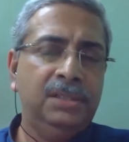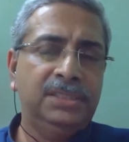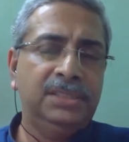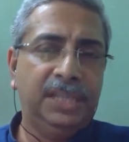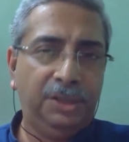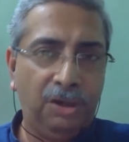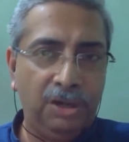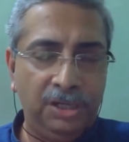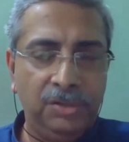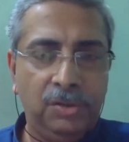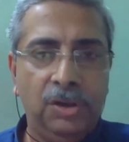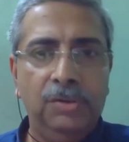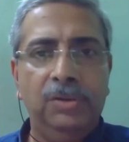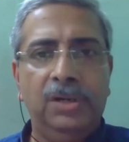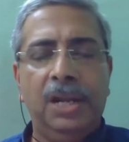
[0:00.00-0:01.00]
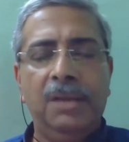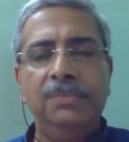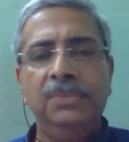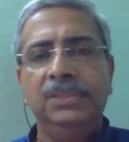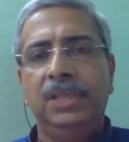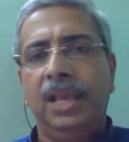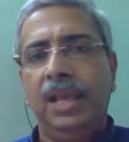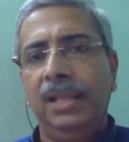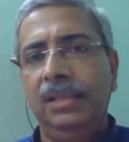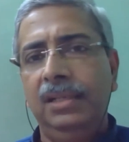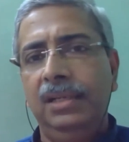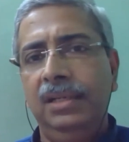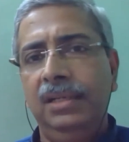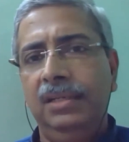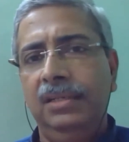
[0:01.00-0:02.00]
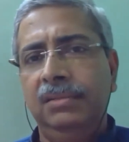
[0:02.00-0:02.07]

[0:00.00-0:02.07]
security holograms, and the